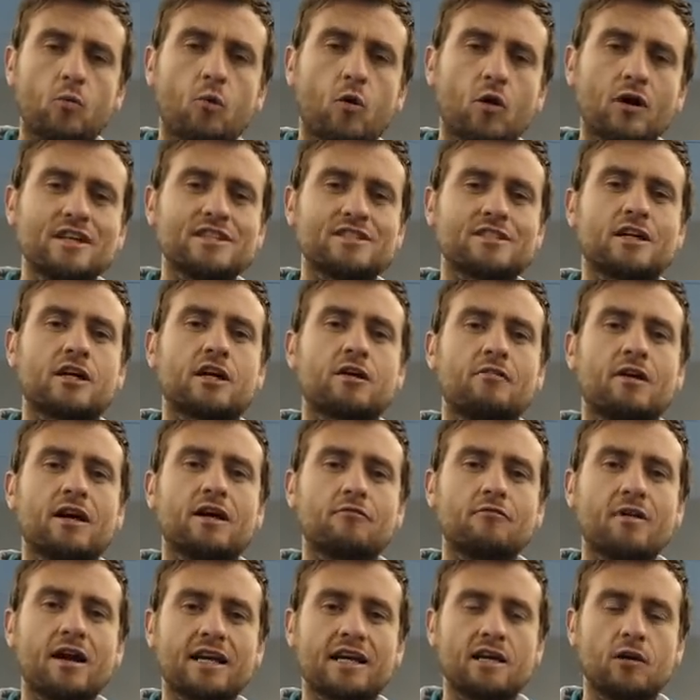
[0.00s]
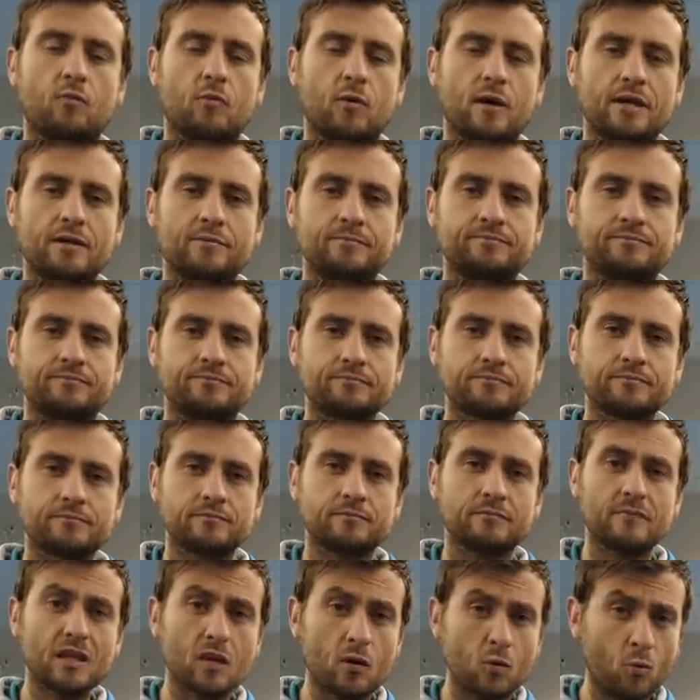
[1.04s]
what is the correct racket weight?
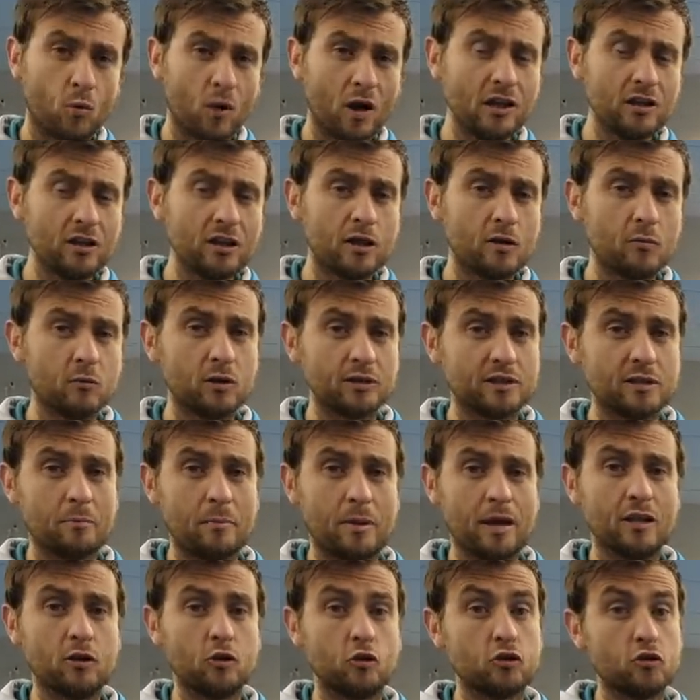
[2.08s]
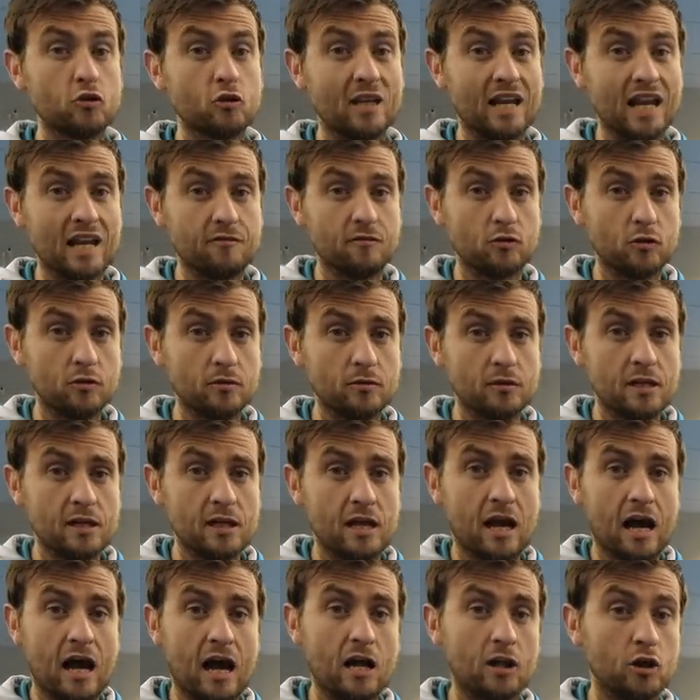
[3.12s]
Well, it will depend on your level,
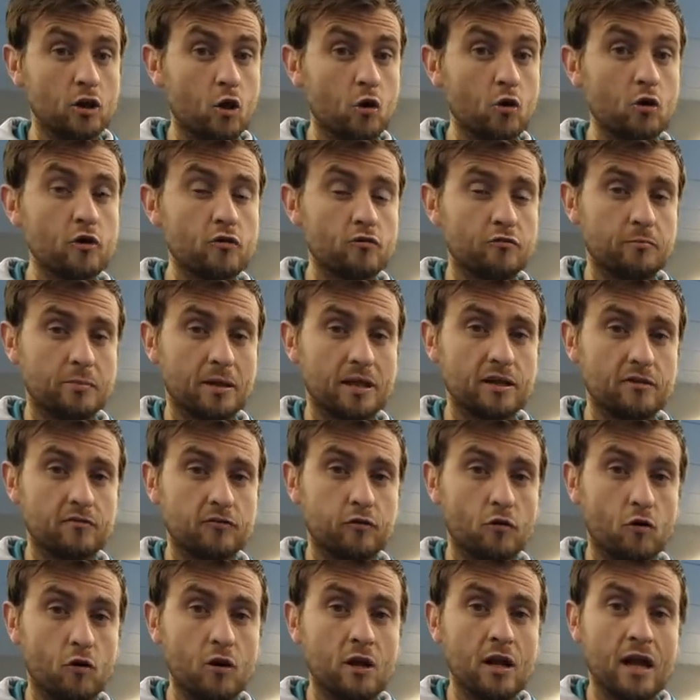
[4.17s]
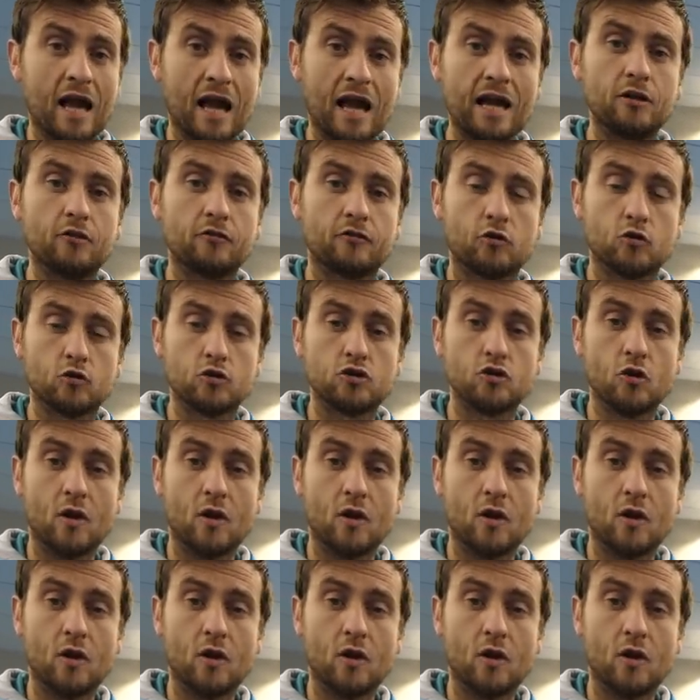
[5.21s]
how long you've played for, and of course